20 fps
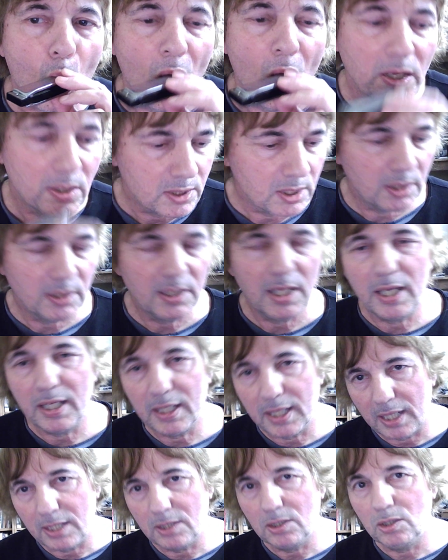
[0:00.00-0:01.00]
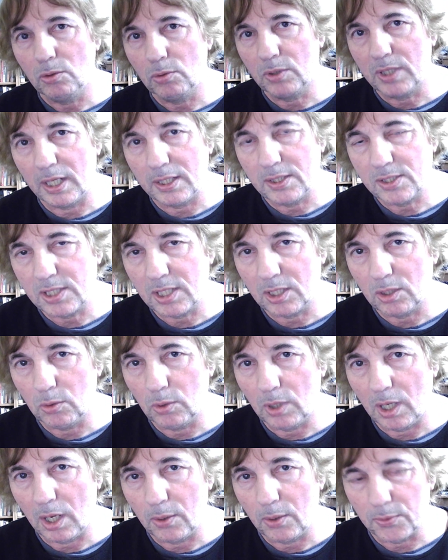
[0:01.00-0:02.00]
So there again, you're getting
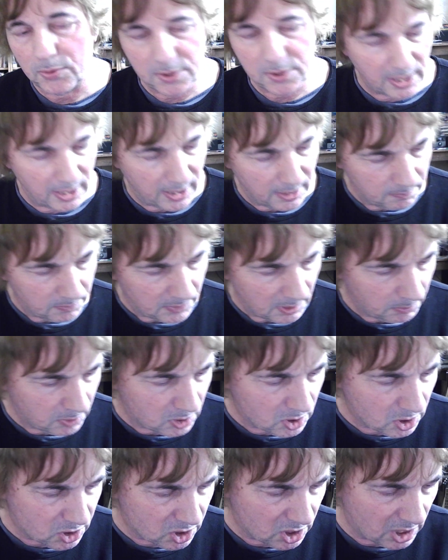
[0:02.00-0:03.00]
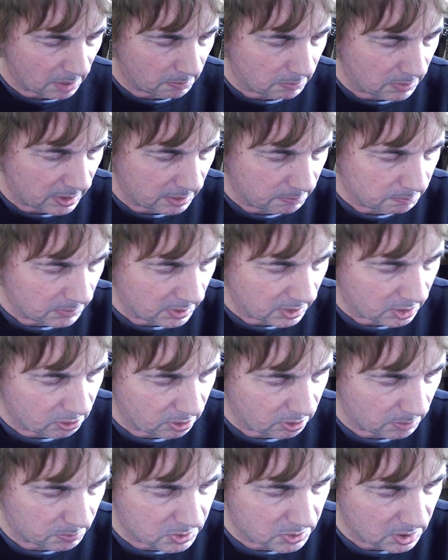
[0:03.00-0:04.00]
single holes there. Let me just check my
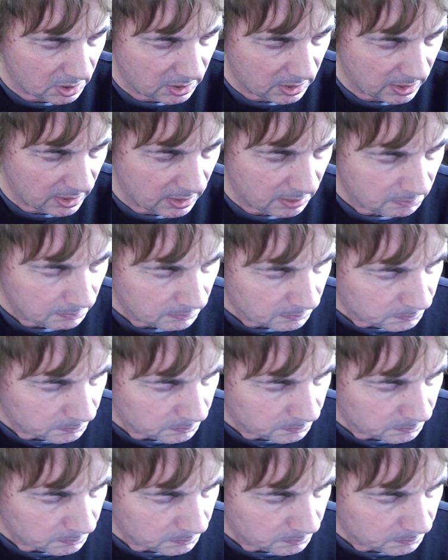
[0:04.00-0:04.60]
crib sheet here.